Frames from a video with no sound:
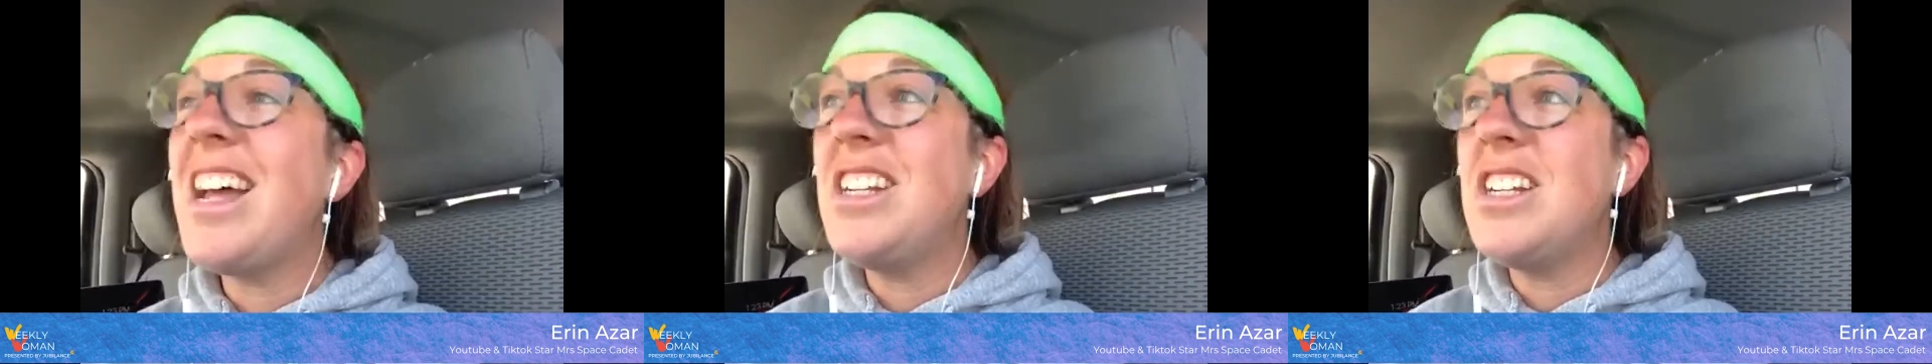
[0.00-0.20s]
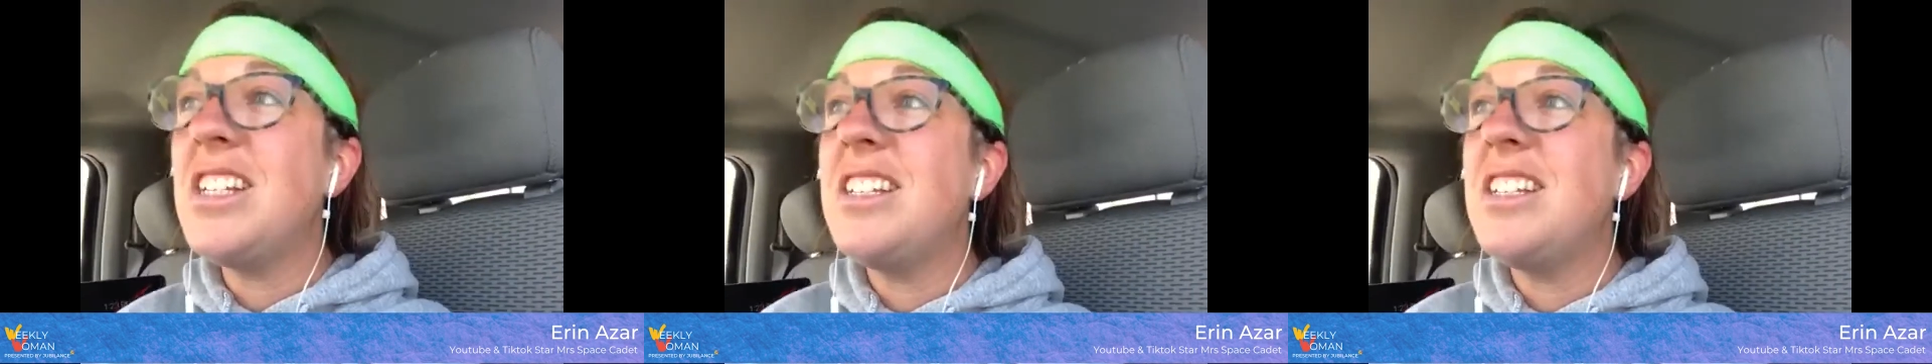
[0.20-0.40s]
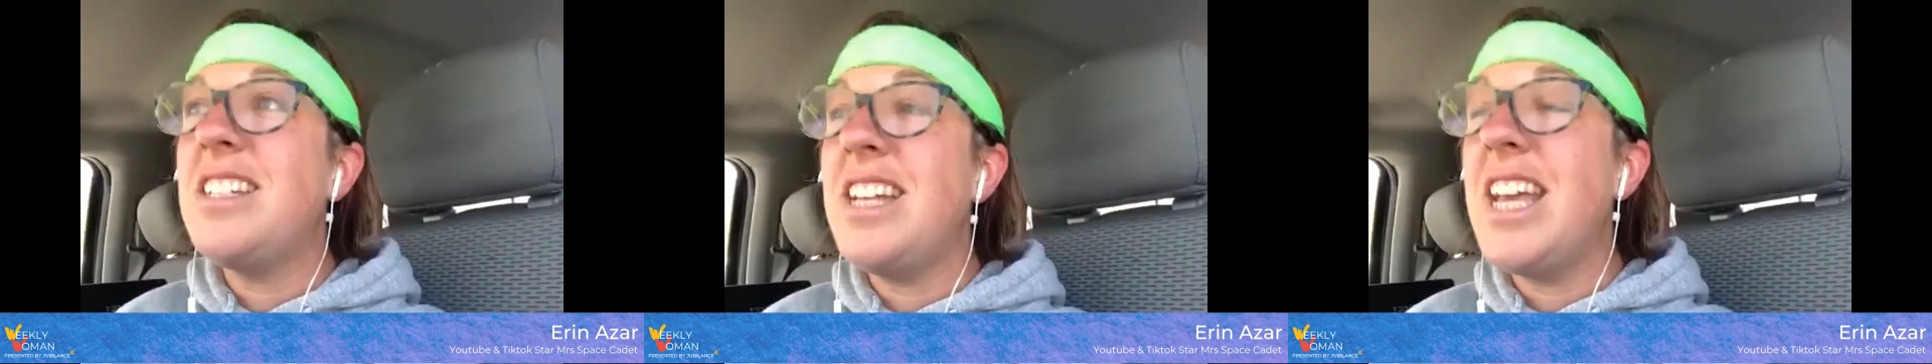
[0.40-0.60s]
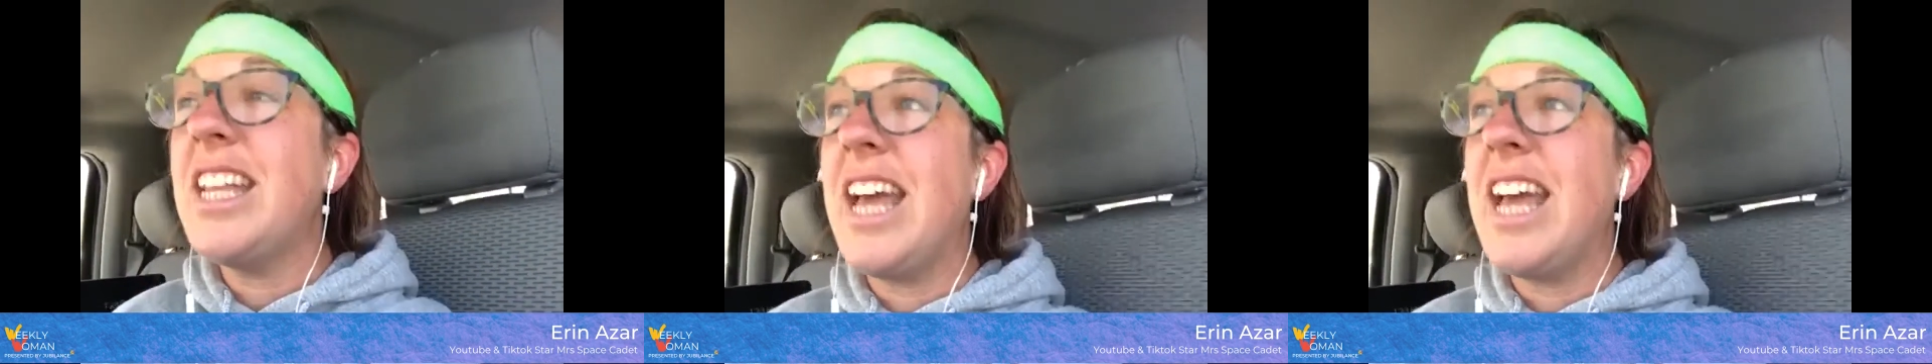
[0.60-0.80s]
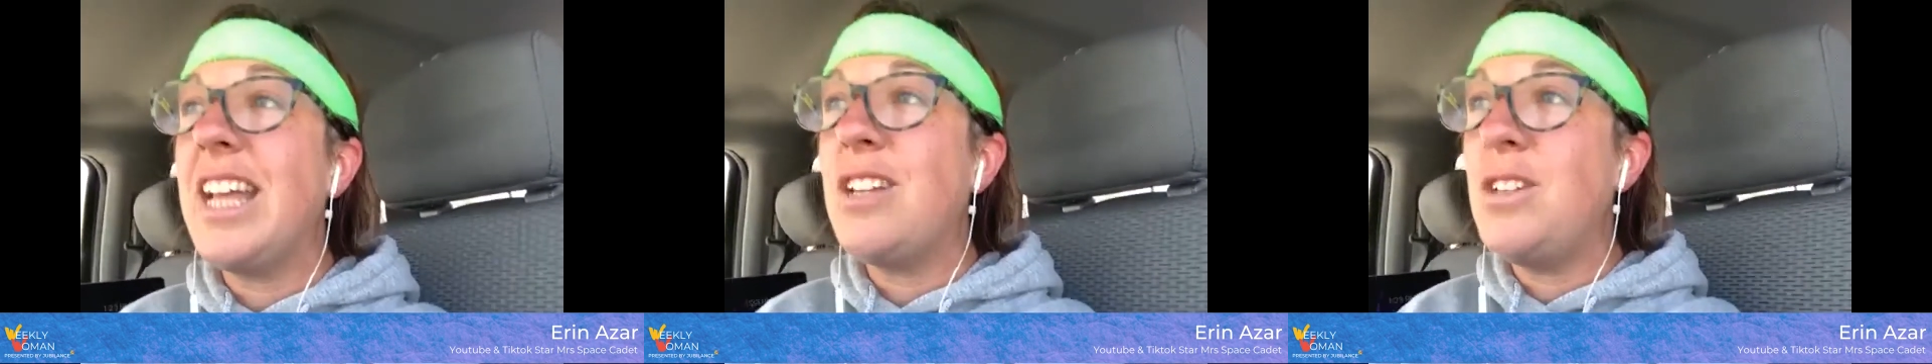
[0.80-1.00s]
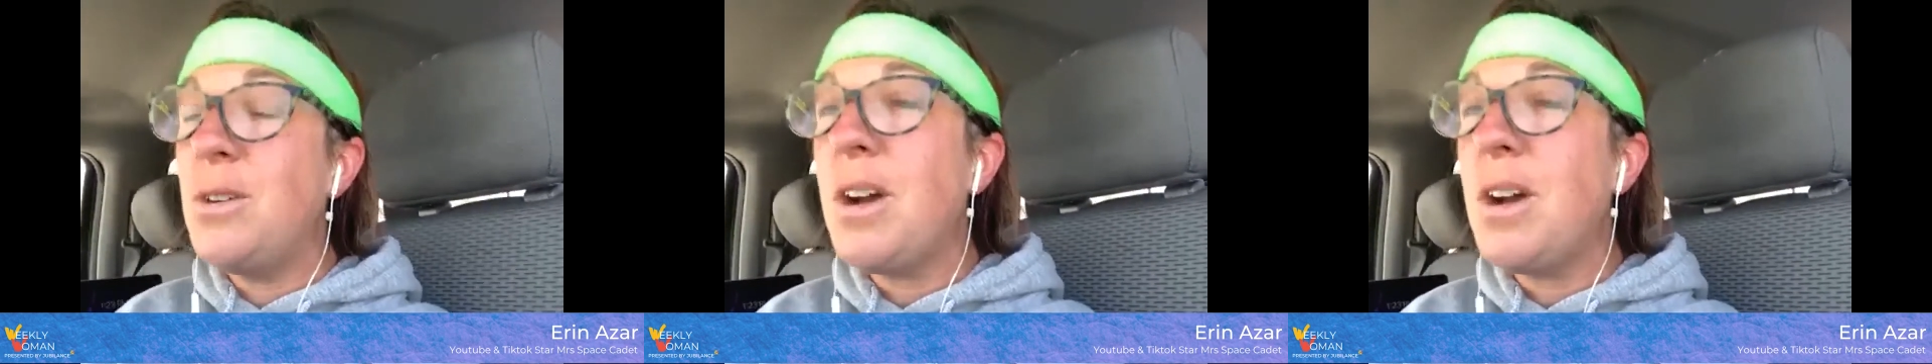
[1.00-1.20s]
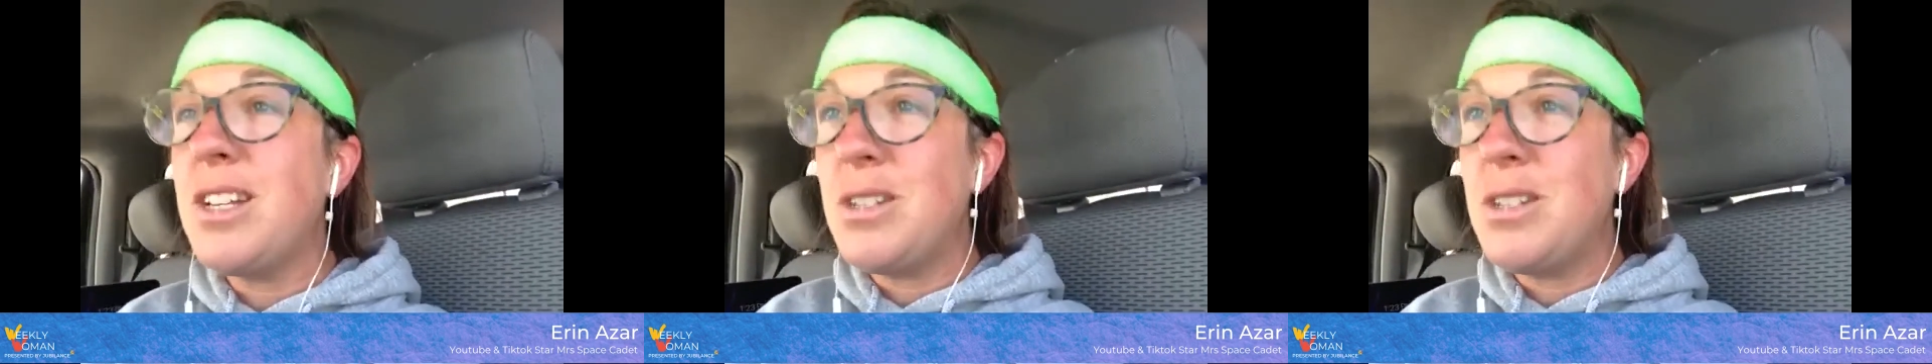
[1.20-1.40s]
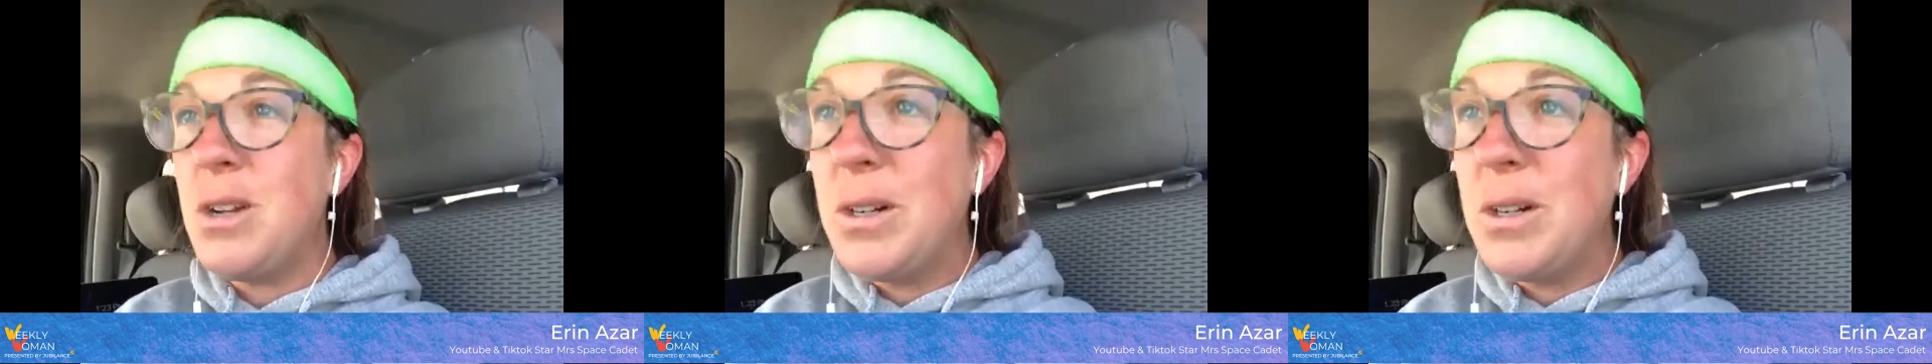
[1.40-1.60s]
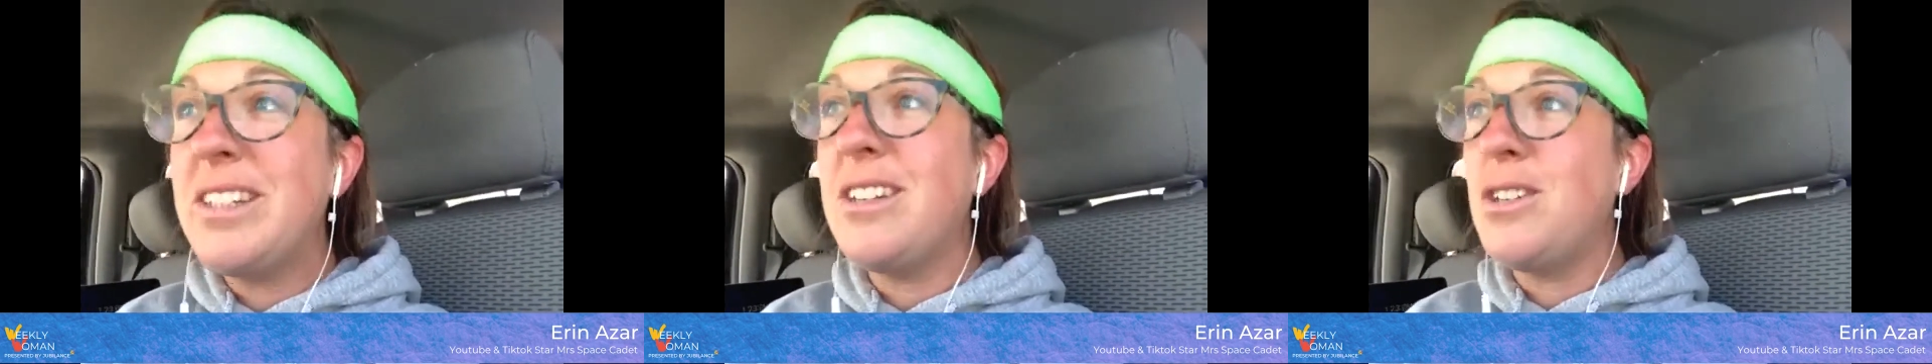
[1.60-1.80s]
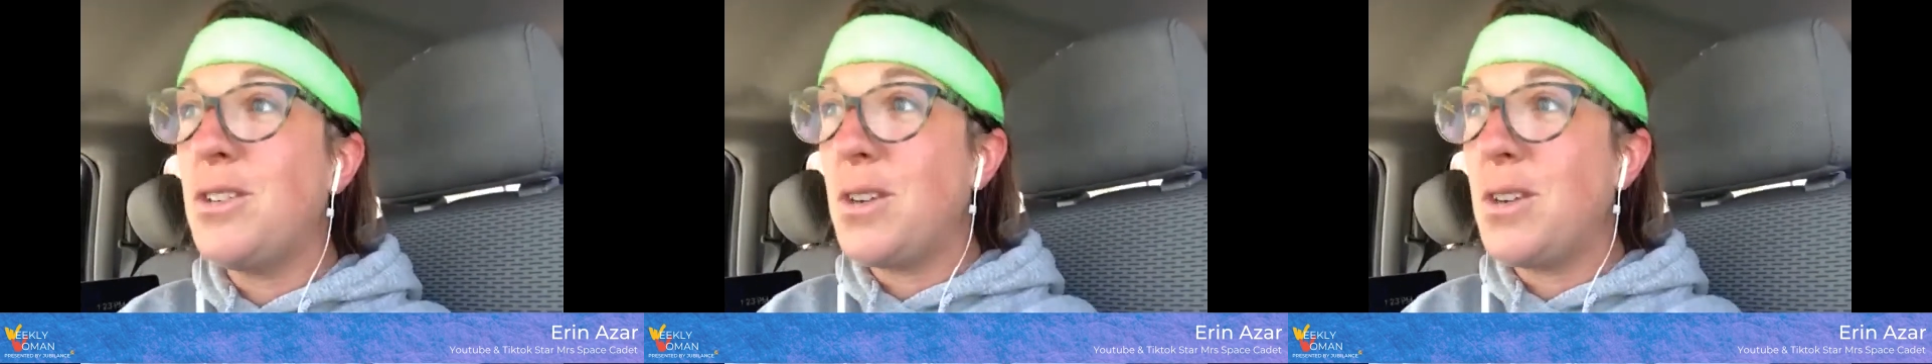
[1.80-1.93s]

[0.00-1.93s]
just see, like, do you guys notice a